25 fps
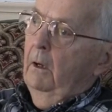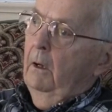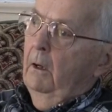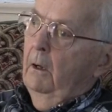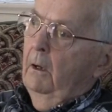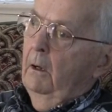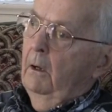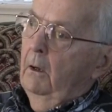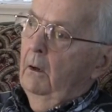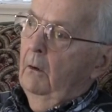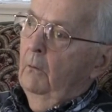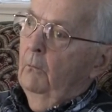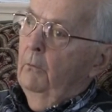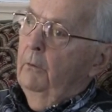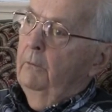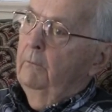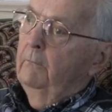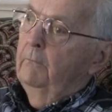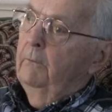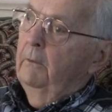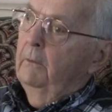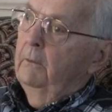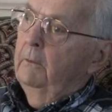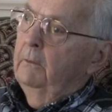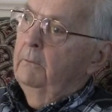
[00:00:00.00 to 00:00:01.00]
Uh, we,
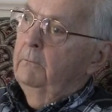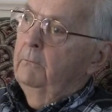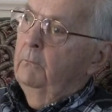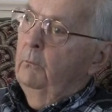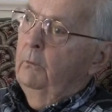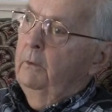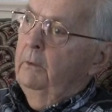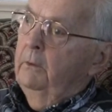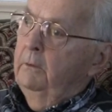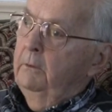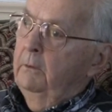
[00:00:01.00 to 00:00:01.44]
we